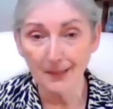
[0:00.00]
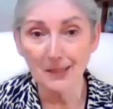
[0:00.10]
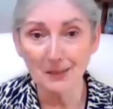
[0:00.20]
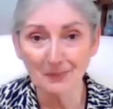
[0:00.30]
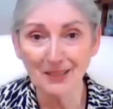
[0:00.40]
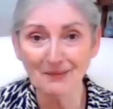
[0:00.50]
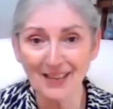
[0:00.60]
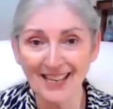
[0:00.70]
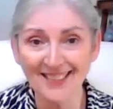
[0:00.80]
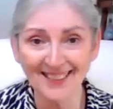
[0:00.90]
This has been
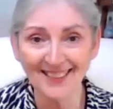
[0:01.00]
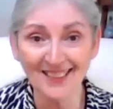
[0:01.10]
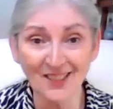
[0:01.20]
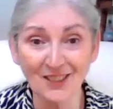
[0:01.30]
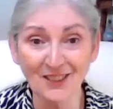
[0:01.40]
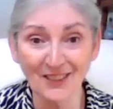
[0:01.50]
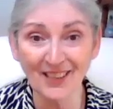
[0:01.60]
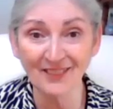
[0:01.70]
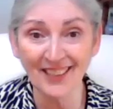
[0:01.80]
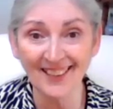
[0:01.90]
amazing. This is a
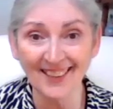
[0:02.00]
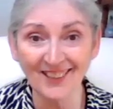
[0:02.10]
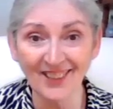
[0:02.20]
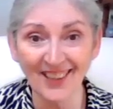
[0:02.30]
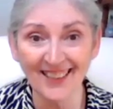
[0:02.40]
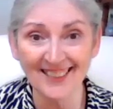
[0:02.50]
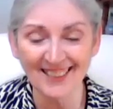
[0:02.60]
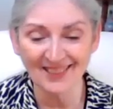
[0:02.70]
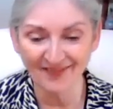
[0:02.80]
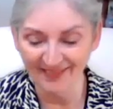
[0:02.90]
great reading, you
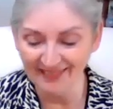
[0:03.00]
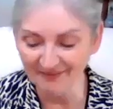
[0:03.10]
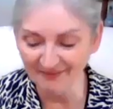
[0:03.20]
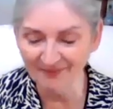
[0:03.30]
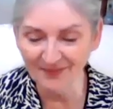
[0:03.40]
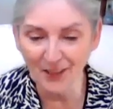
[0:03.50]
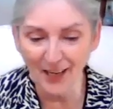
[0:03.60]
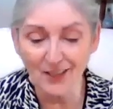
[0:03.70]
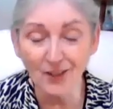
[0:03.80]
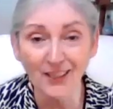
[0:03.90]
guys. You
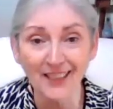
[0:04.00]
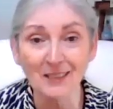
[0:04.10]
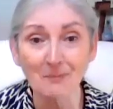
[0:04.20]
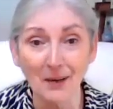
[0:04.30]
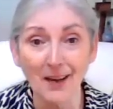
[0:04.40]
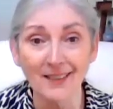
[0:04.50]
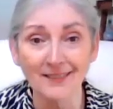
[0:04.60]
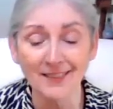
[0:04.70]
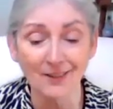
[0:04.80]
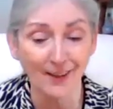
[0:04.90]
guys are kicking butt.
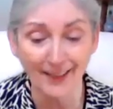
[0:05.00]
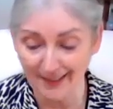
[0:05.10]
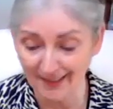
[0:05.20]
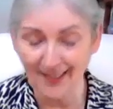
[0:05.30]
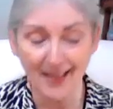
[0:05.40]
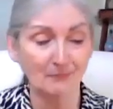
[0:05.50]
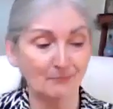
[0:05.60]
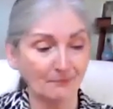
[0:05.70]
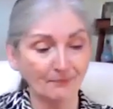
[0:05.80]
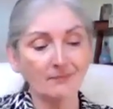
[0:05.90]
That's all I can say.